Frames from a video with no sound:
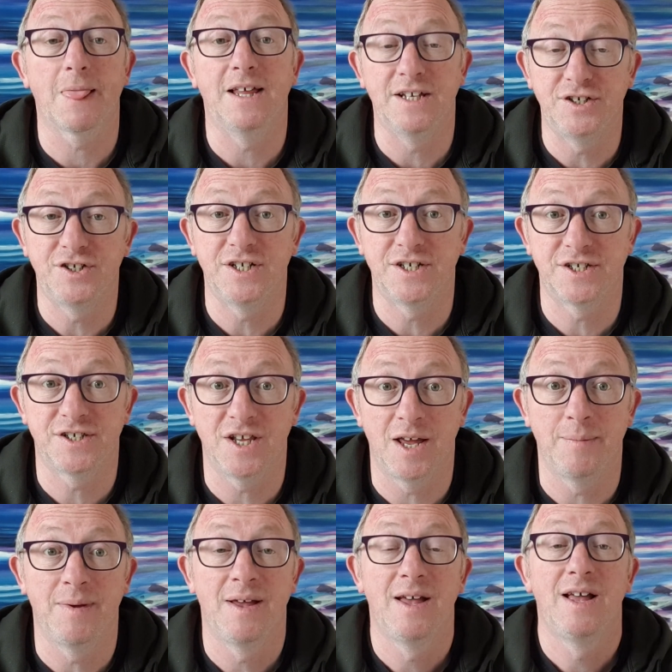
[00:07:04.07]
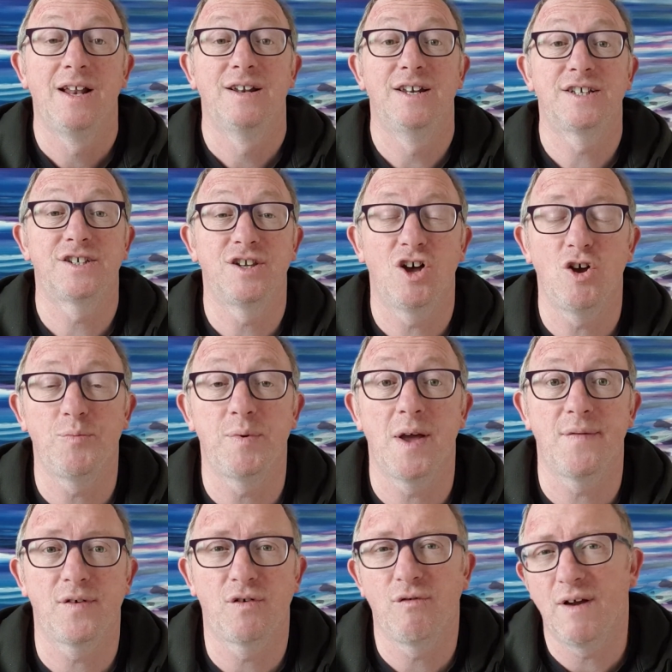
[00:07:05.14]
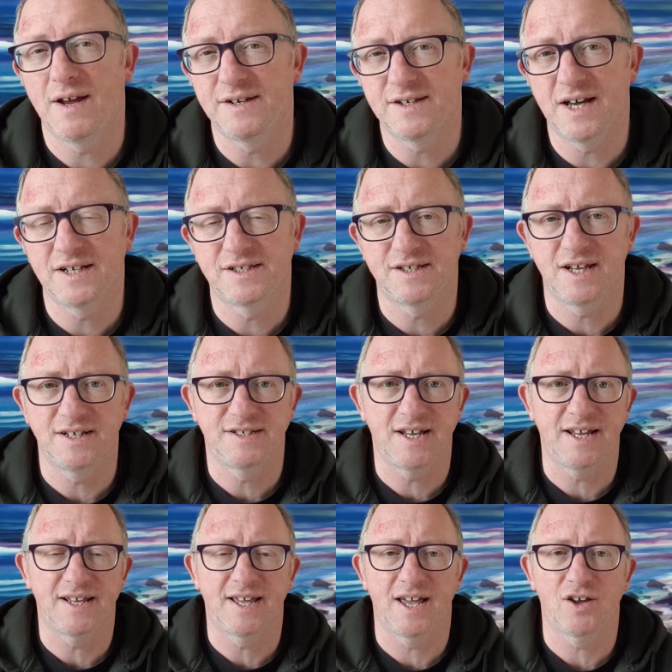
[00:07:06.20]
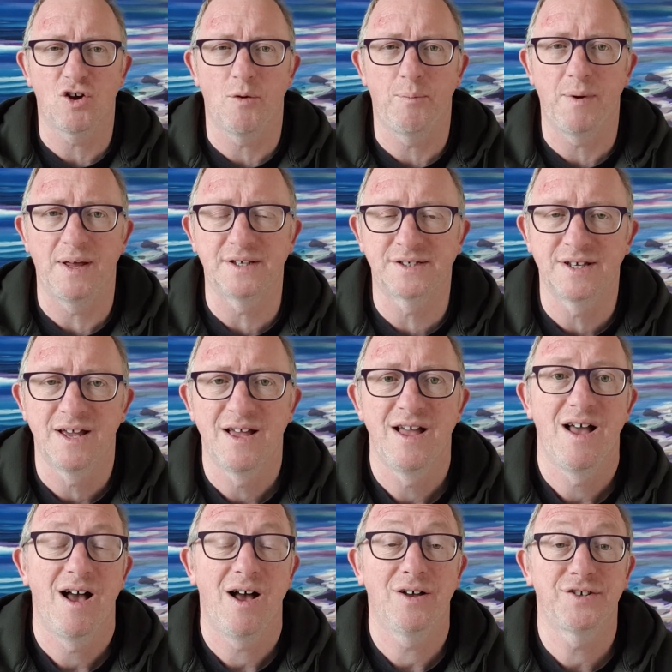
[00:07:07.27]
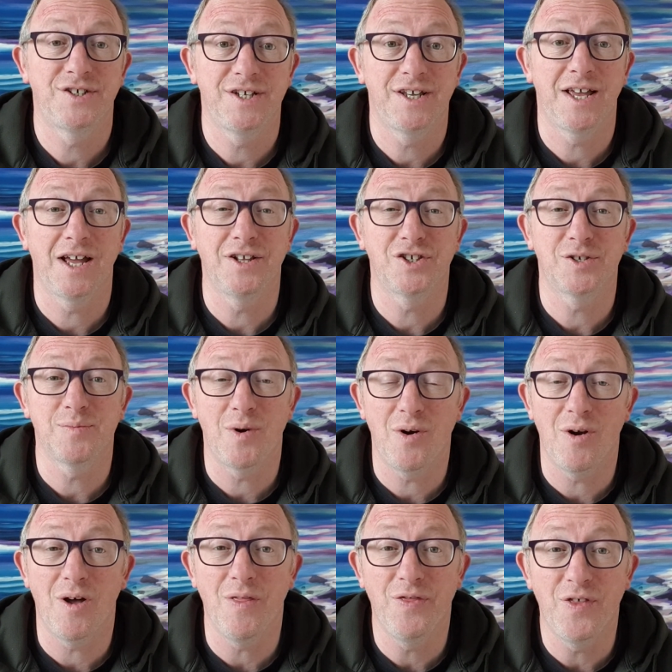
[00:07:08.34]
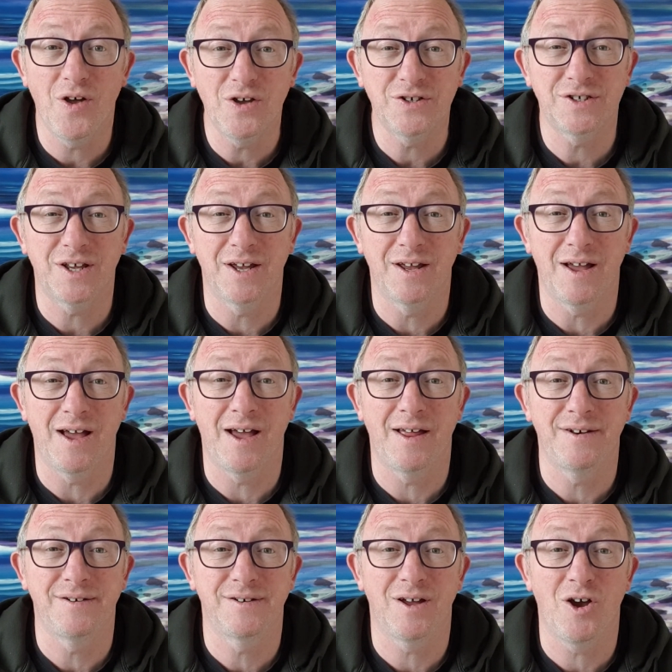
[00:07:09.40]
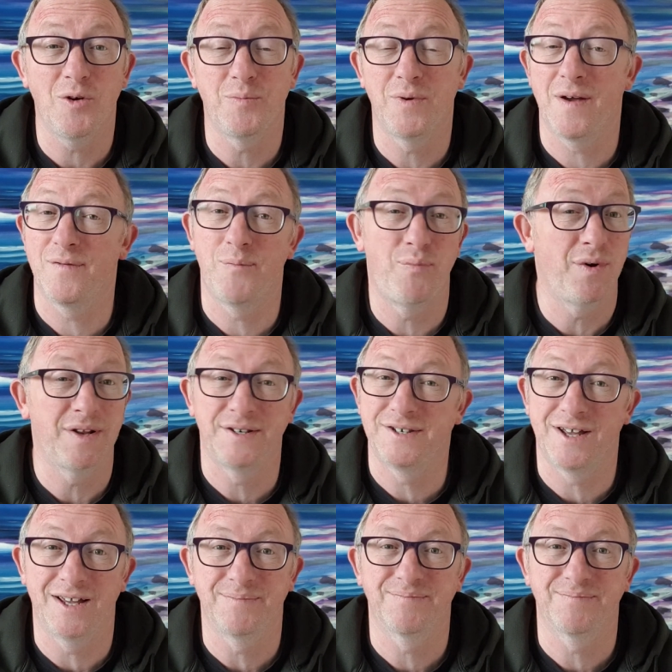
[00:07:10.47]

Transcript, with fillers: In Jesus' name. Listen, hope you have a great day today. Take care. God bless. I'll see you again tomorrow on Thursday, and I hope you have a brilliant day.